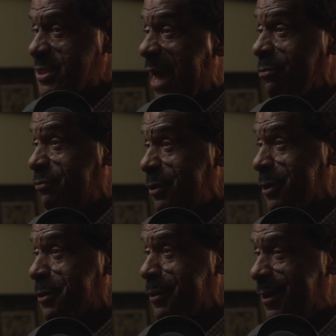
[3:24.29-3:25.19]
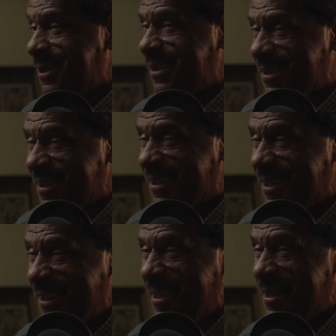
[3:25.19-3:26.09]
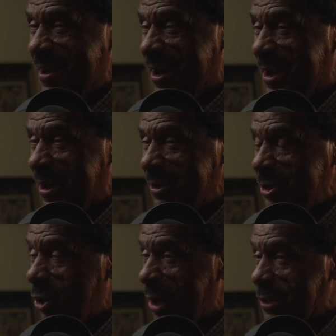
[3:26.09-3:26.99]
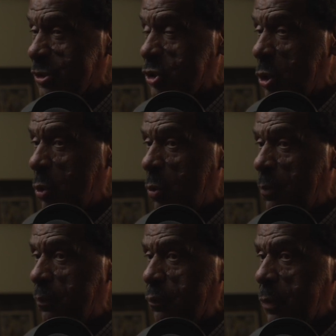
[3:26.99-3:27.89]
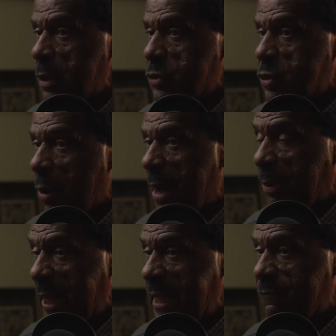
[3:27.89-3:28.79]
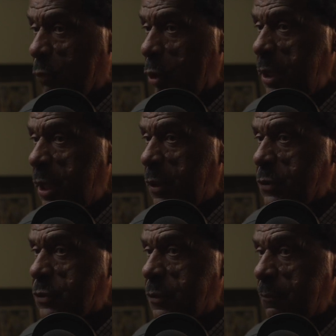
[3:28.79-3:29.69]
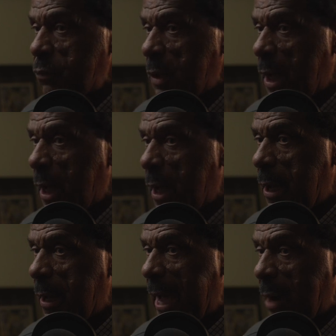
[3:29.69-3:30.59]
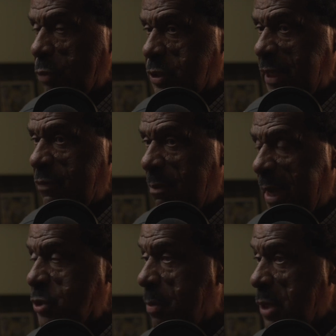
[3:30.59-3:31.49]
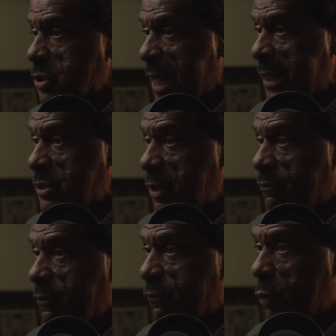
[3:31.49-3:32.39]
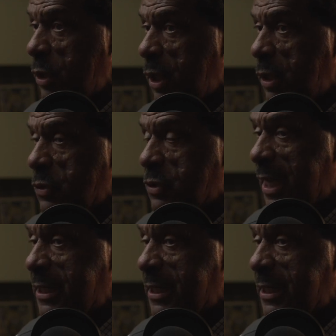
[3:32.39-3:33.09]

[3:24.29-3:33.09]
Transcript: outfielder, at the school. So I played 4 years. I received a baseball scholarship for 4 years, and at